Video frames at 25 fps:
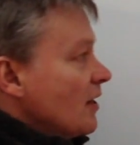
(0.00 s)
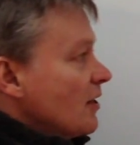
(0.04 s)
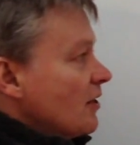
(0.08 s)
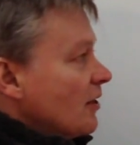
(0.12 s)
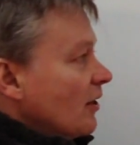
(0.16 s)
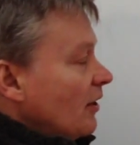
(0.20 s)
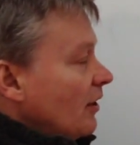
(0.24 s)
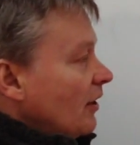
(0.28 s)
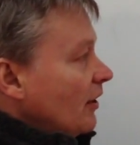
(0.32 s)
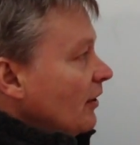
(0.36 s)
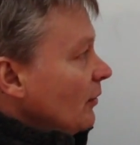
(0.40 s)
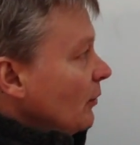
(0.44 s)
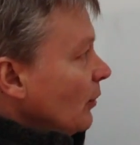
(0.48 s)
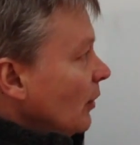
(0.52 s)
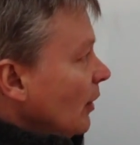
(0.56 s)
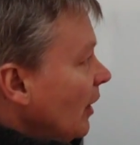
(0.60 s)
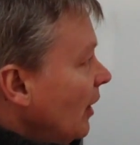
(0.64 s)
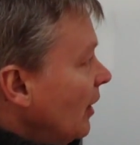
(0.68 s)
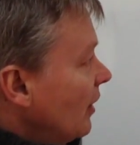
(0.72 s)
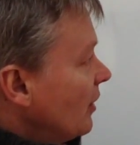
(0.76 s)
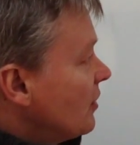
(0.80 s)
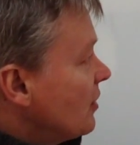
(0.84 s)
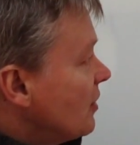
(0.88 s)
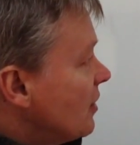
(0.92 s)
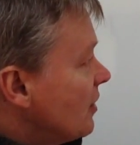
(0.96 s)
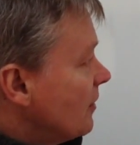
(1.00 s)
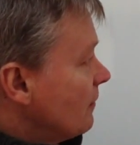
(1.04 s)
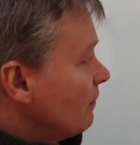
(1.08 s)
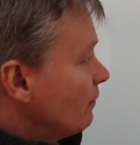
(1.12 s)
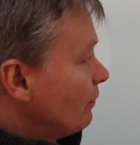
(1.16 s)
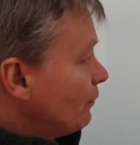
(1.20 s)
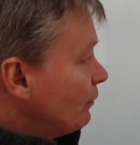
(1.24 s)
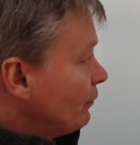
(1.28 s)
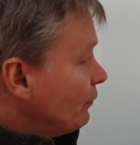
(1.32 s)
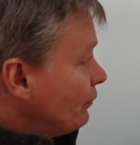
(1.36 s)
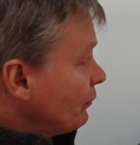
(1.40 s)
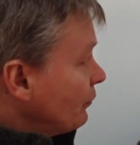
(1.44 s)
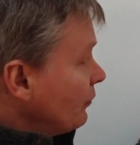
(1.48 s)
So in other words,
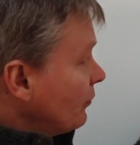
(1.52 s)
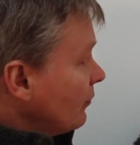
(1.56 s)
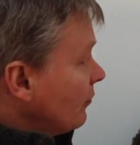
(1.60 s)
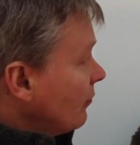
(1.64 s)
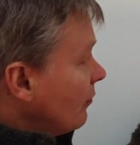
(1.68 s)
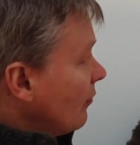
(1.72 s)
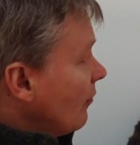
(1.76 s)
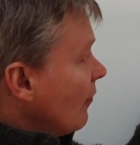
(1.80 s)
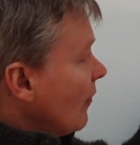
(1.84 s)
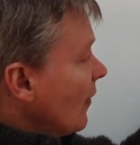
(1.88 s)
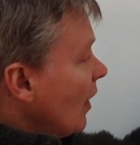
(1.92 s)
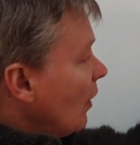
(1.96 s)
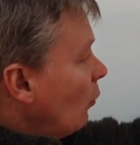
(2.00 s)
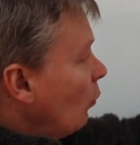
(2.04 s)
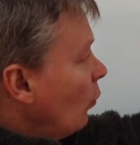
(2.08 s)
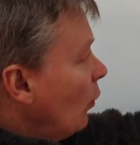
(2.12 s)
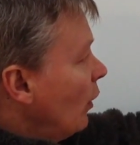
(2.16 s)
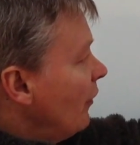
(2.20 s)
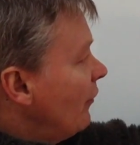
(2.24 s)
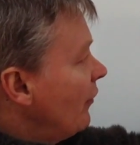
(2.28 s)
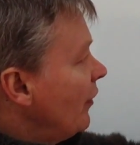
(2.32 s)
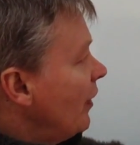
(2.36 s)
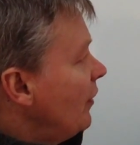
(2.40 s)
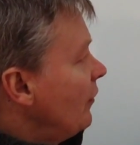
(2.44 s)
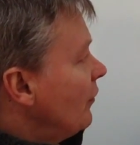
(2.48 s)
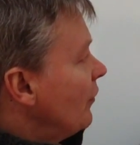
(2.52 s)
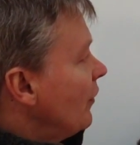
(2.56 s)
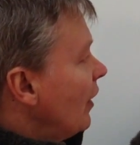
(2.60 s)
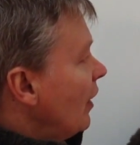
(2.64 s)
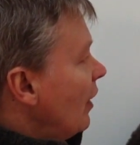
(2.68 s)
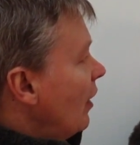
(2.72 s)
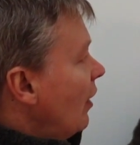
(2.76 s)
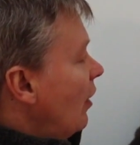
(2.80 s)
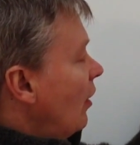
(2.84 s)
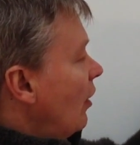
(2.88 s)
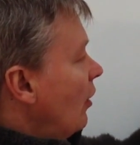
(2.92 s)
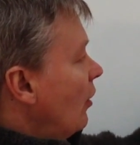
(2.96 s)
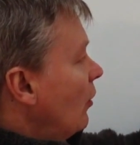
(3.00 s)
within the
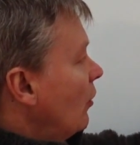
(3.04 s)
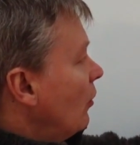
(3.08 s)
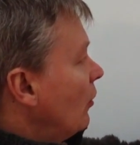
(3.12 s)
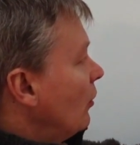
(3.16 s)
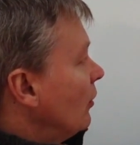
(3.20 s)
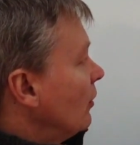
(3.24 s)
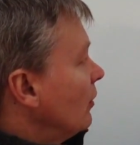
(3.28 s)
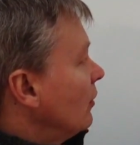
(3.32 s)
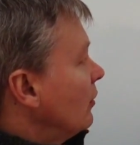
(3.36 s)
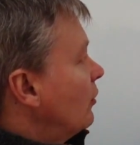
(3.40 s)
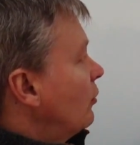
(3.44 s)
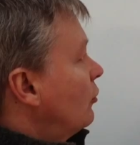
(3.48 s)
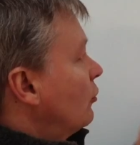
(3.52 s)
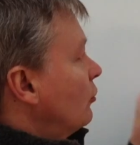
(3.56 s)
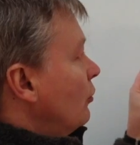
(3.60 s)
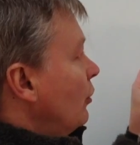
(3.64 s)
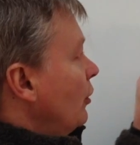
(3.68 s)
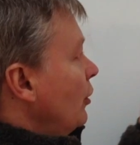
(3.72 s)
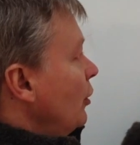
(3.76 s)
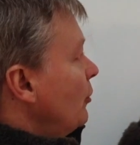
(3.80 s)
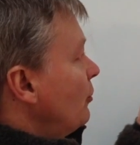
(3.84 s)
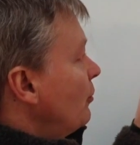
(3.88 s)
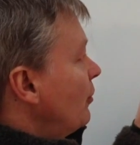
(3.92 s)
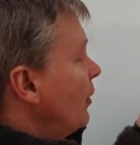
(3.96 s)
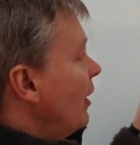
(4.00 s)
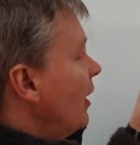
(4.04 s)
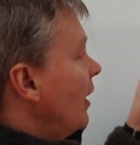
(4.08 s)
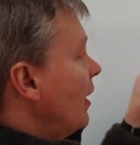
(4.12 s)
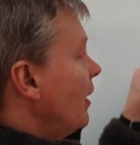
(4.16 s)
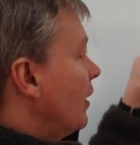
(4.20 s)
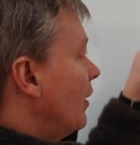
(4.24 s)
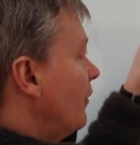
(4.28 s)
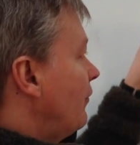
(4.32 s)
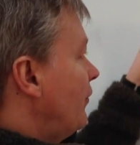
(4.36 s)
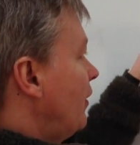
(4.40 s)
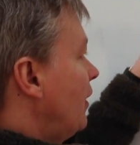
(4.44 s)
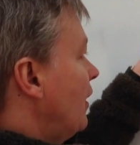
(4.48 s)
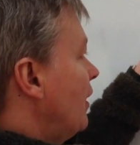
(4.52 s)
whole grouping
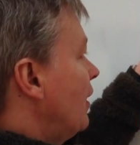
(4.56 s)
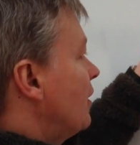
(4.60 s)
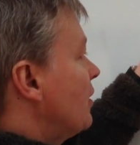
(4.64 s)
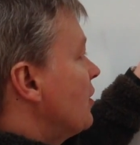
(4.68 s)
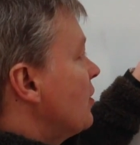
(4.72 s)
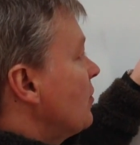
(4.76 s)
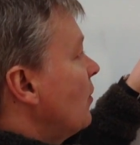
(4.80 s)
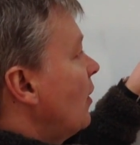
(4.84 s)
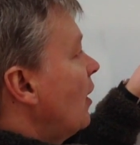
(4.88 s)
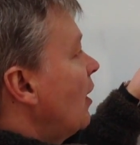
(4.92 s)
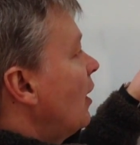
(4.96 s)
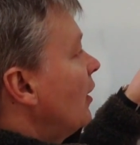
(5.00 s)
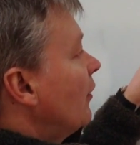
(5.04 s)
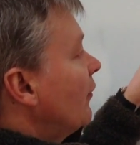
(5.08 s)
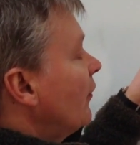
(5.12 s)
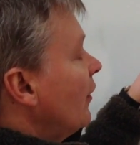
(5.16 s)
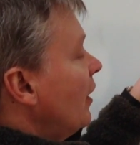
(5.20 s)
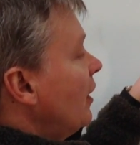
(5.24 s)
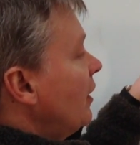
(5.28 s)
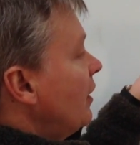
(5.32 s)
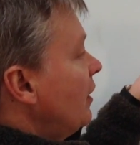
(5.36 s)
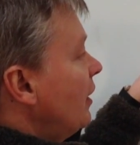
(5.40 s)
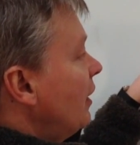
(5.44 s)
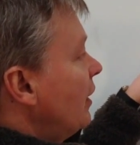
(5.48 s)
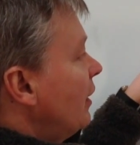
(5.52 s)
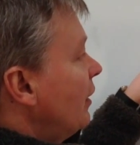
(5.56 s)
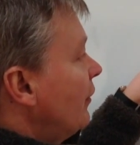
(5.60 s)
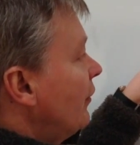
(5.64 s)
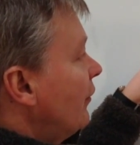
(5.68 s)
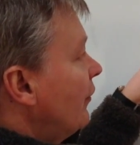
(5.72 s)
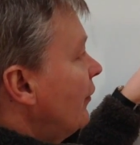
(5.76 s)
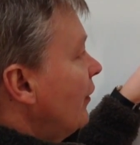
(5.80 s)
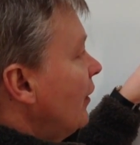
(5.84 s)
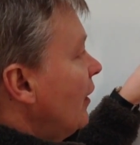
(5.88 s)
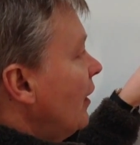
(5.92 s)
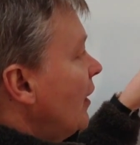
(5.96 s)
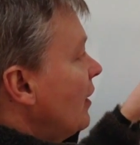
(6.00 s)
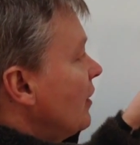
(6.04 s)
of year 12 and year
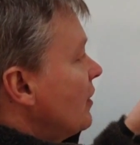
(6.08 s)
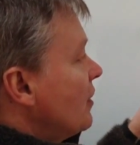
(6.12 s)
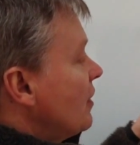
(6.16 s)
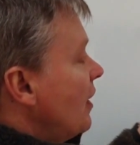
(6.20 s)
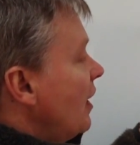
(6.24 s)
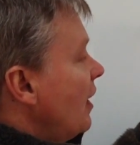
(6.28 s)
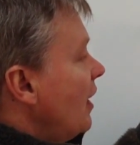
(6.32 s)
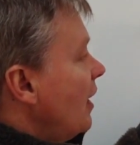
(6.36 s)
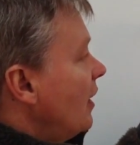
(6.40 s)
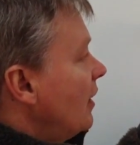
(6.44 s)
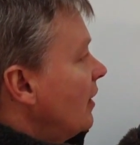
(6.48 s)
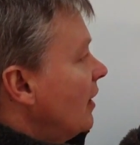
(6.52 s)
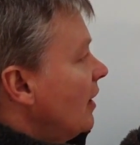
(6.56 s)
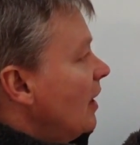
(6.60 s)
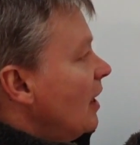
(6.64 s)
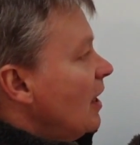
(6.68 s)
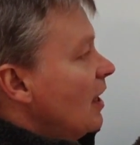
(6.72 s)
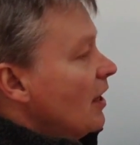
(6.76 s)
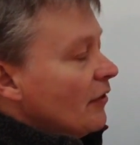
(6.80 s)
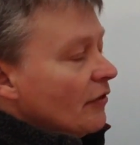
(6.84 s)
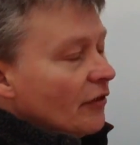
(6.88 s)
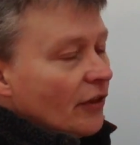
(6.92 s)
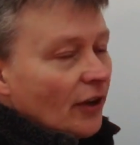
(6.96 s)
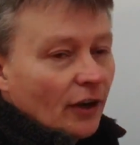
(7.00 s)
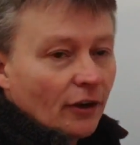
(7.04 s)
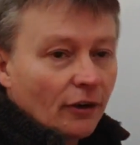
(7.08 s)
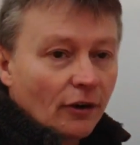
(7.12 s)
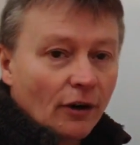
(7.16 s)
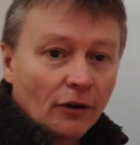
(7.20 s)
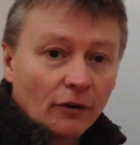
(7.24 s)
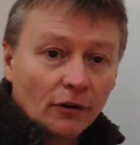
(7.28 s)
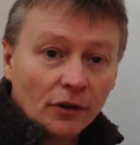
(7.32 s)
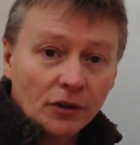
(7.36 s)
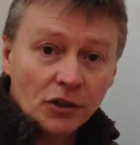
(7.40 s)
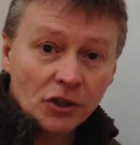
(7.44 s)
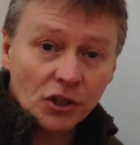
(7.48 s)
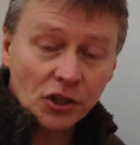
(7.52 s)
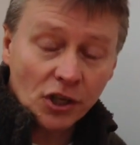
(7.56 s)
13, there
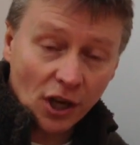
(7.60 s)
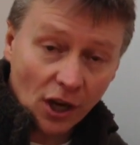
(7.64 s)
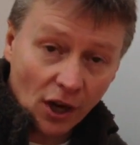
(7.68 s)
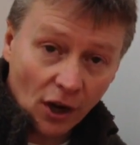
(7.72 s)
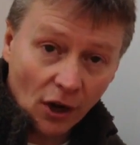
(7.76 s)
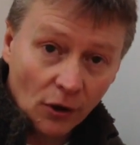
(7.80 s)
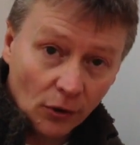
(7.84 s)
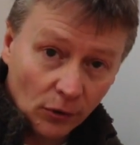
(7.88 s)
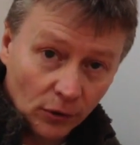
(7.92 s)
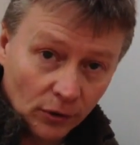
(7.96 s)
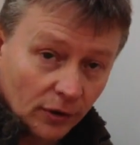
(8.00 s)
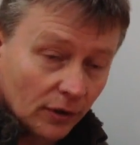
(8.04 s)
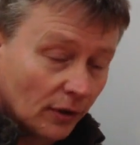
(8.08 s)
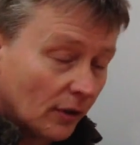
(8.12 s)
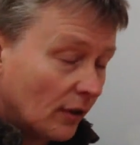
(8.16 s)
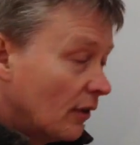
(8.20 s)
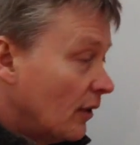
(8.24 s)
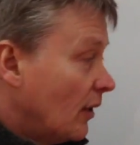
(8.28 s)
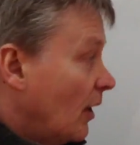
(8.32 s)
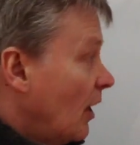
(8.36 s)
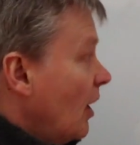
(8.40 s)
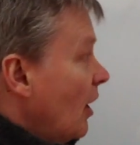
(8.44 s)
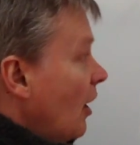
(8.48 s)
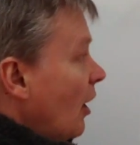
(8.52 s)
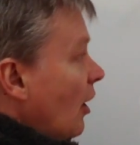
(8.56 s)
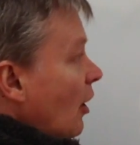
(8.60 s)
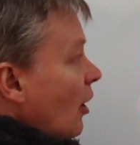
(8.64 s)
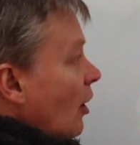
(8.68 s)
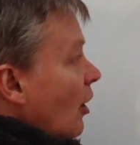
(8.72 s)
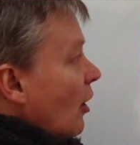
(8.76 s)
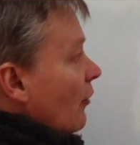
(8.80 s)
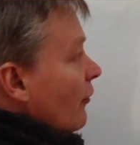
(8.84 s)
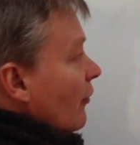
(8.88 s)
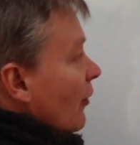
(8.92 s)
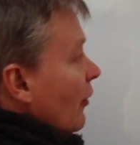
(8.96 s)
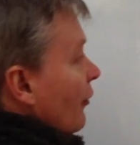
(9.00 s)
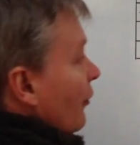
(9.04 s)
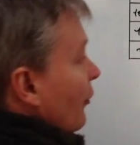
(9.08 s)
are a total of